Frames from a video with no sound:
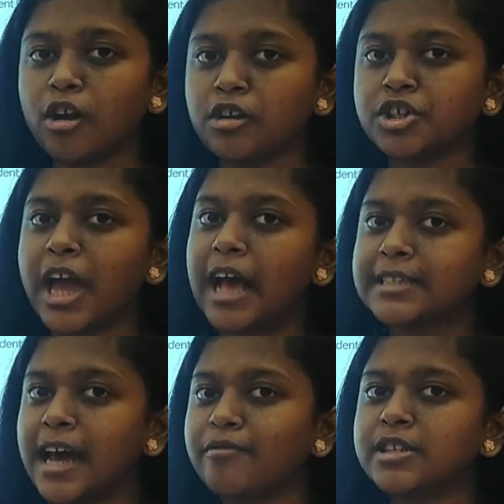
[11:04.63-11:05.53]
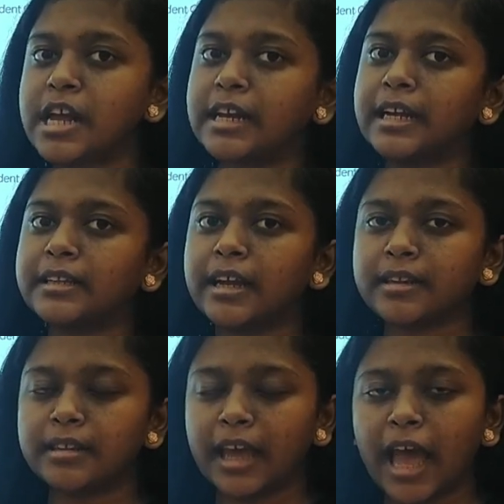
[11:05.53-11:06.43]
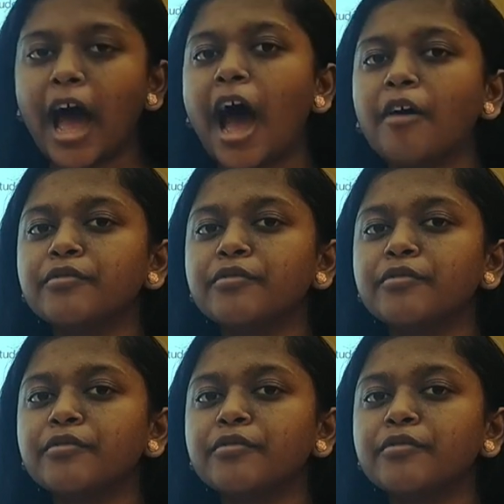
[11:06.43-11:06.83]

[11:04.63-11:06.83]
as I have stated that they have